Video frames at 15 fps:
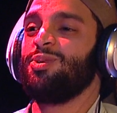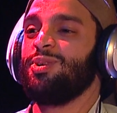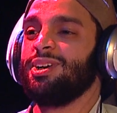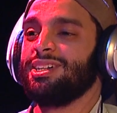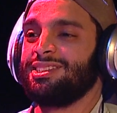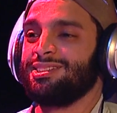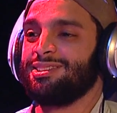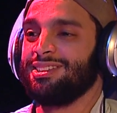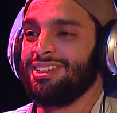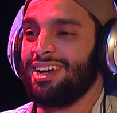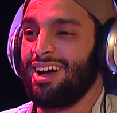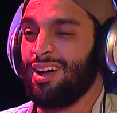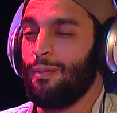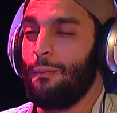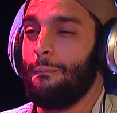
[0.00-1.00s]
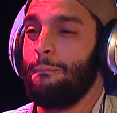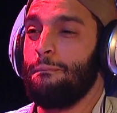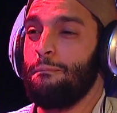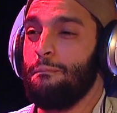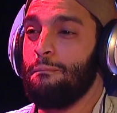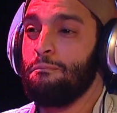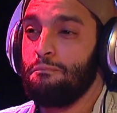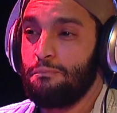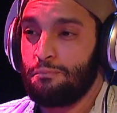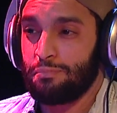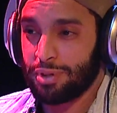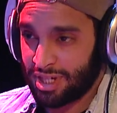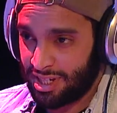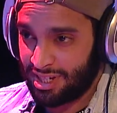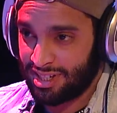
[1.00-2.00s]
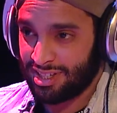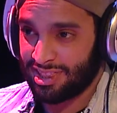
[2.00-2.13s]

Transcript: what's a big